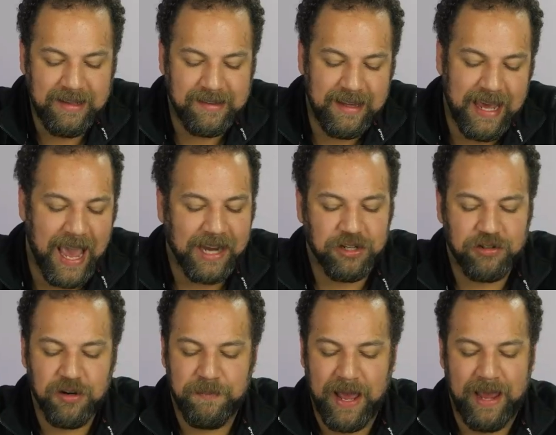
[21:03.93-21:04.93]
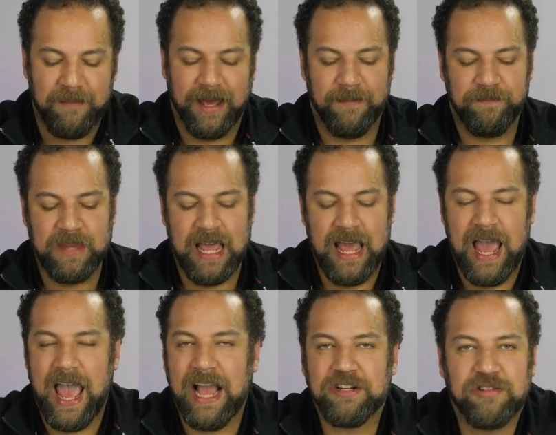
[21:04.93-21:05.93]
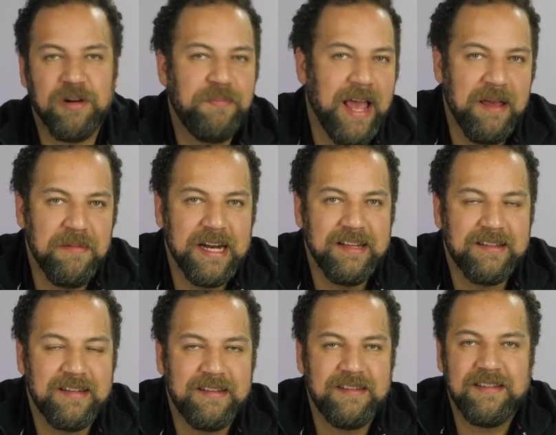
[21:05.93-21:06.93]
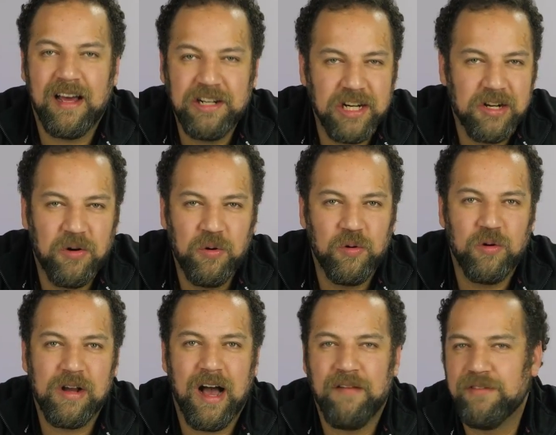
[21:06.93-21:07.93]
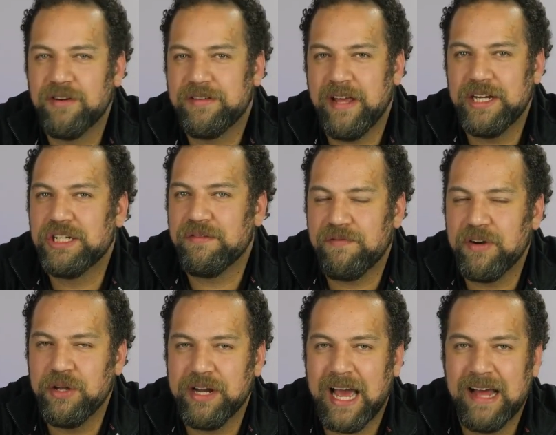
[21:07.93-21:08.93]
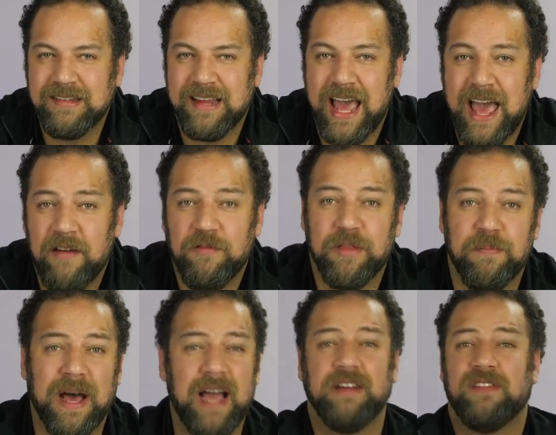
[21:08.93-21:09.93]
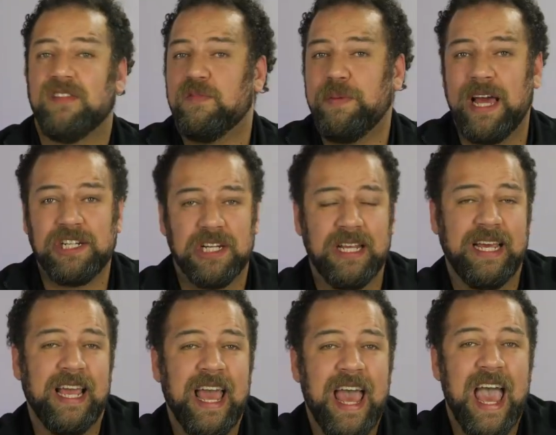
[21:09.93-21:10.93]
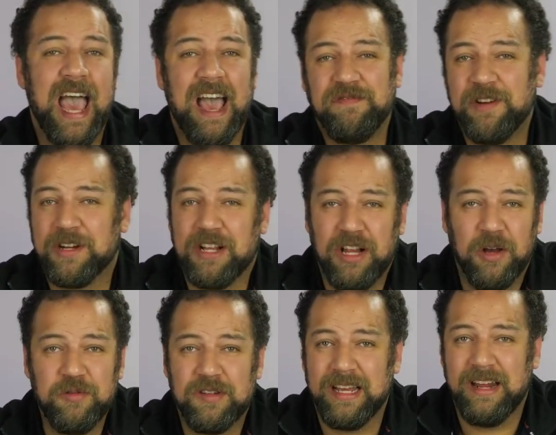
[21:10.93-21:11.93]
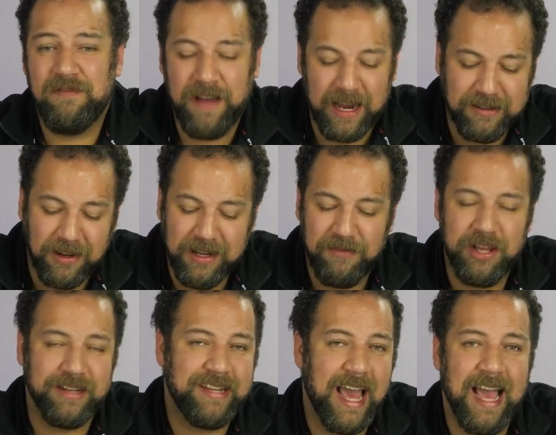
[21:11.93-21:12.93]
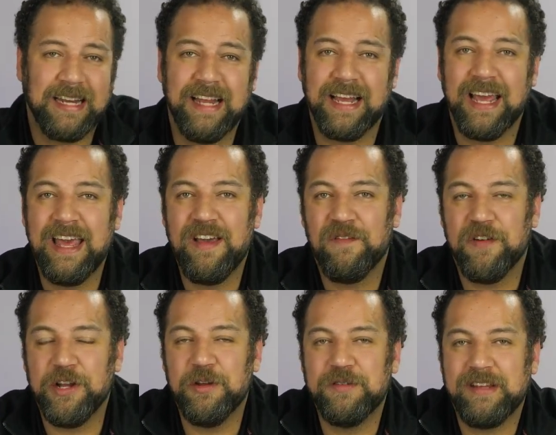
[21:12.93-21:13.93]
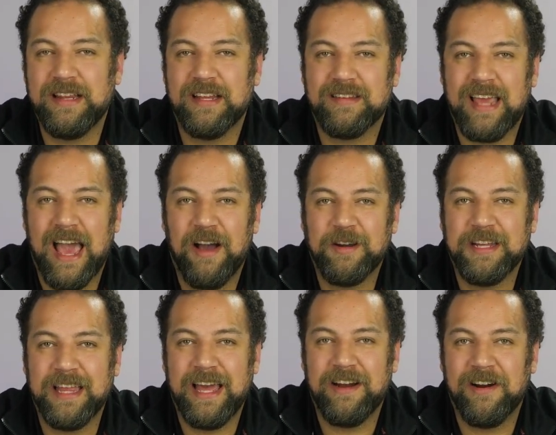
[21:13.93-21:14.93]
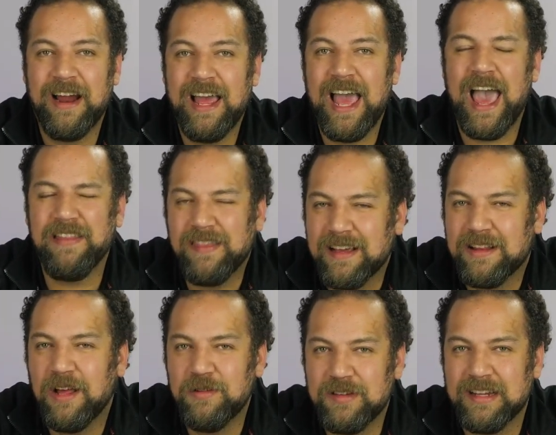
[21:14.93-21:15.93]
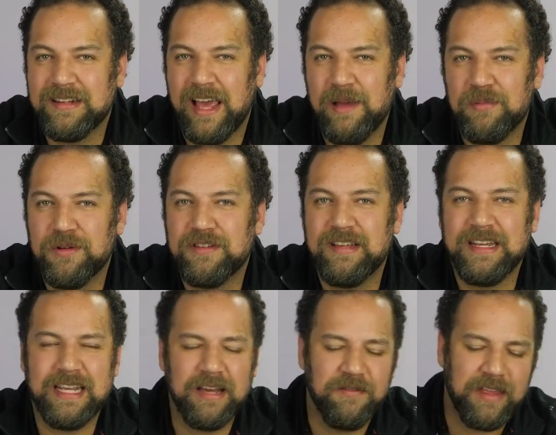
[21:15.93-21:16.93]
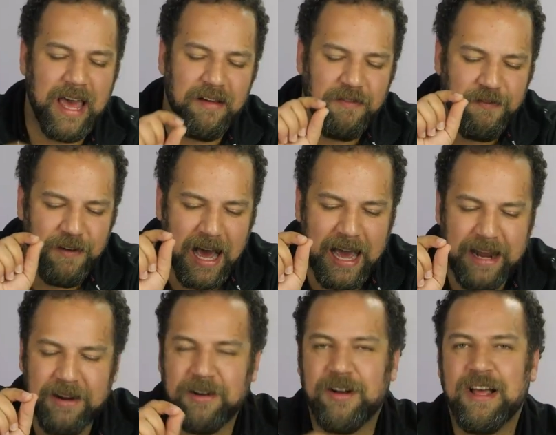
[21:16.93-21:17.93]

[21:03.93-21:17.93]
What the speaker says: the extra payment. Extra payment is such a cool conversation for you guys to have with buyers, especially after closing. In fact, I'll give you a tactic for using this calculator at the closing table to give that final,